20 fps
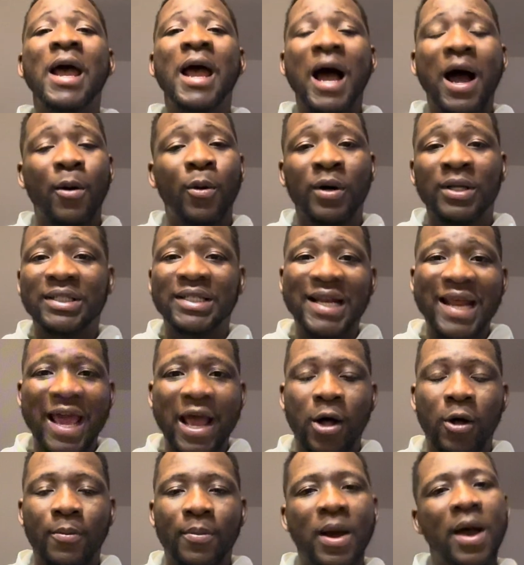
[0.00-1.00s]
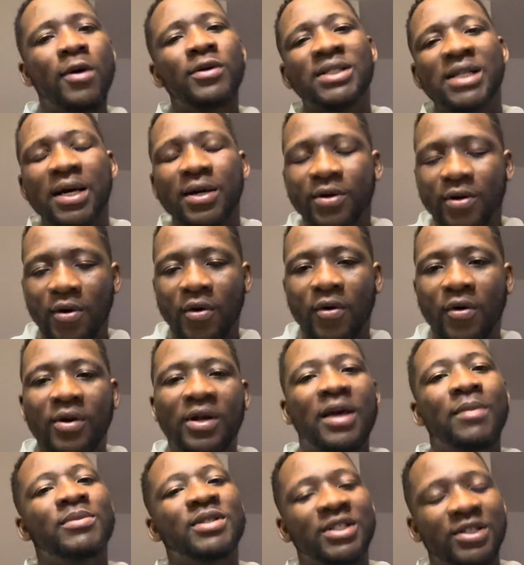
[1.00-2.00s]
I wanted help. I was like, no,
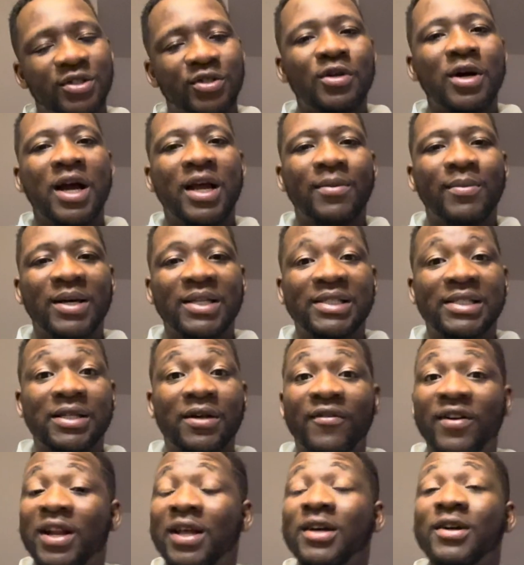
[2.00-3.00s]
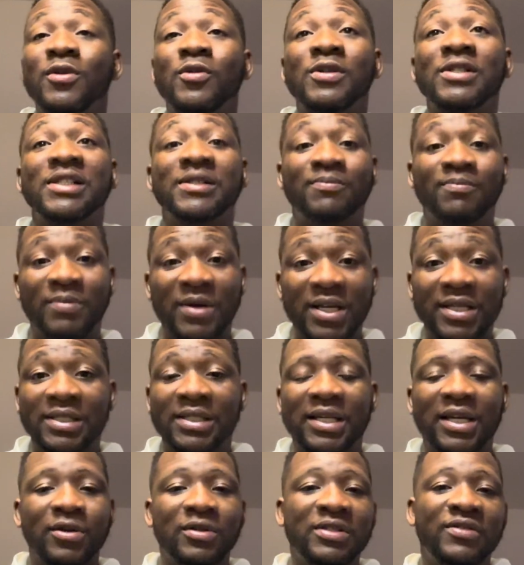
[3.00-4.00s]
let me just try it myself. And it was
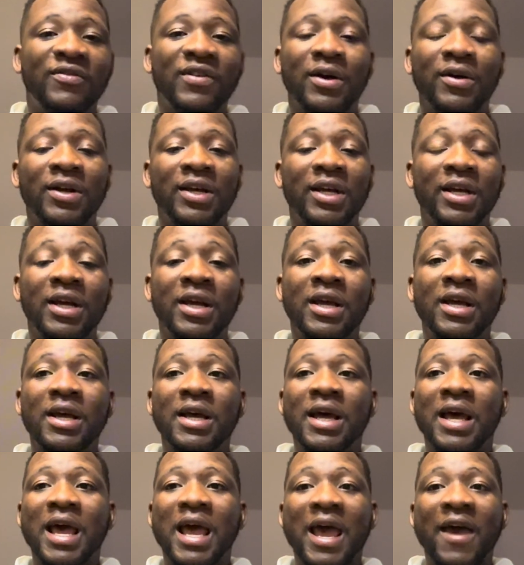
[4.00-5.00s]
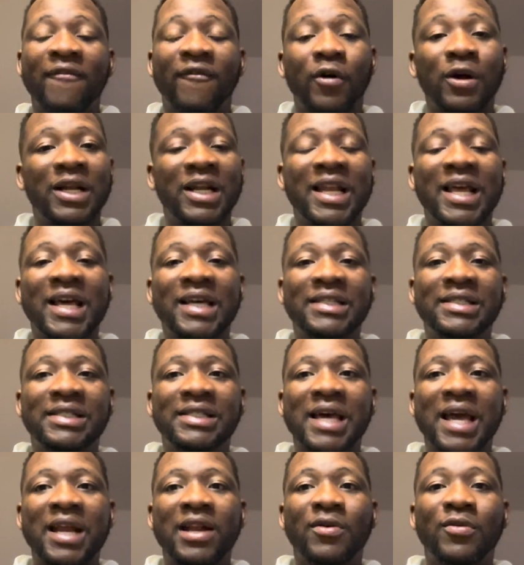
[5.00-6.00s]
basic. It was very effortless,
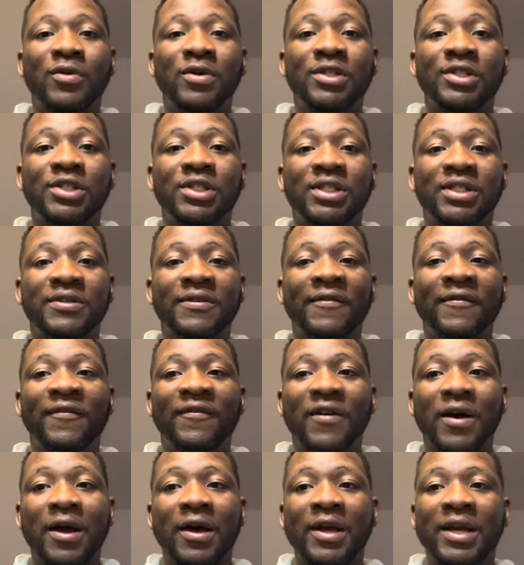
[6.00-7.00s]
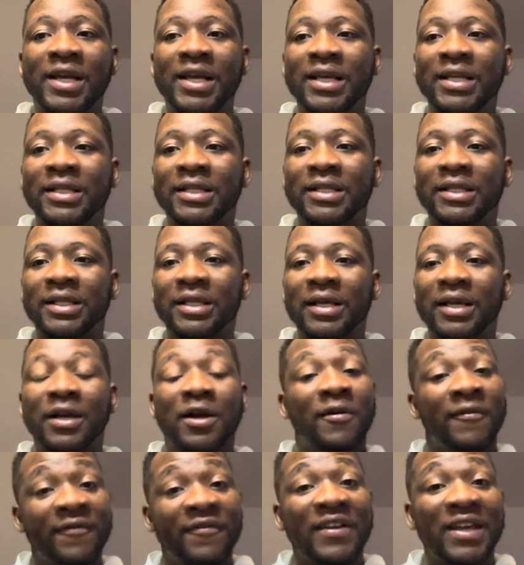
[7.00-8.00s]
and it was very
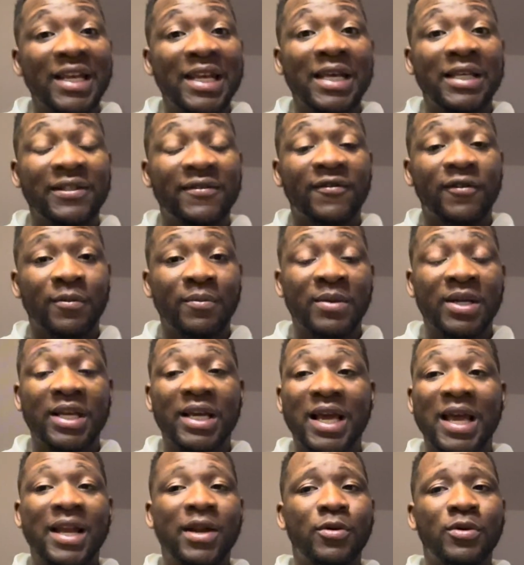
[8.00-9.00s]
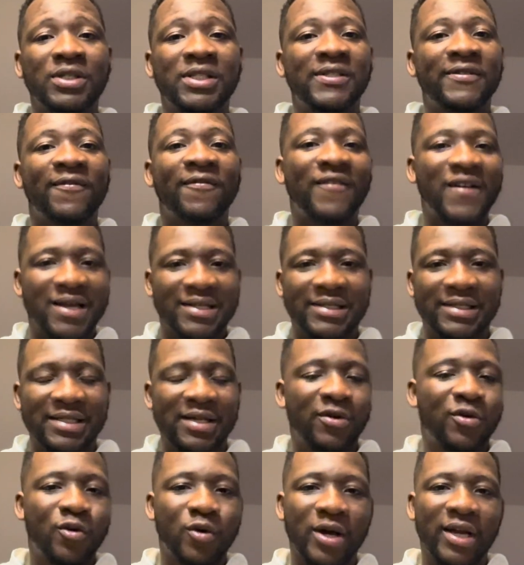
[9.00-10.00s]
convenient for me. And it was fast
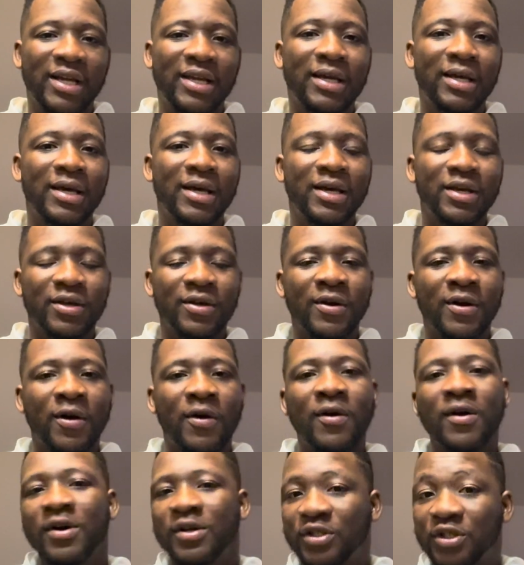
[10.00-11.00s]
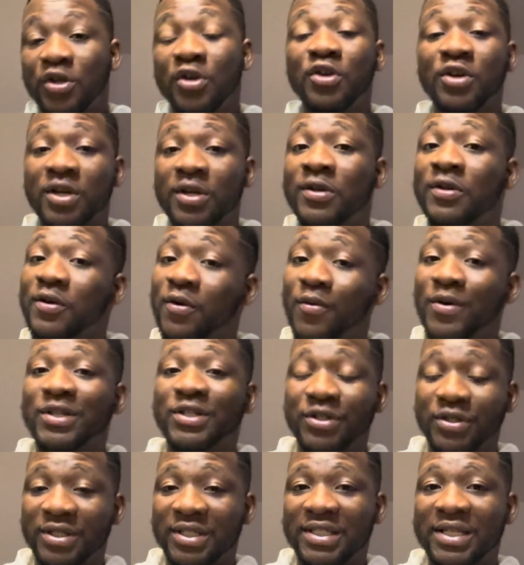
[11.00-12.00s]
and quick, so you can do
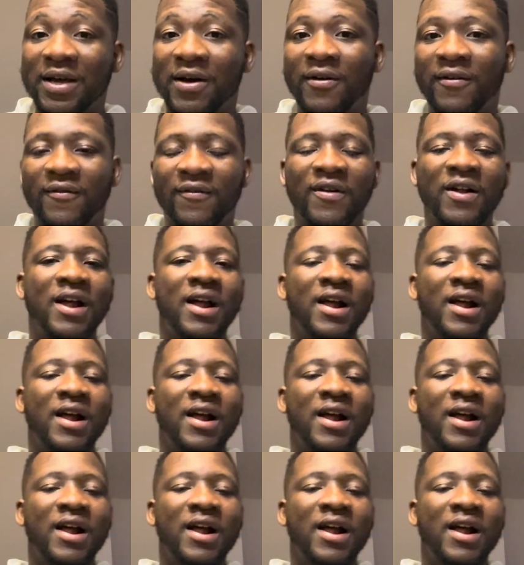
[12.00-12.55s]
it yourself.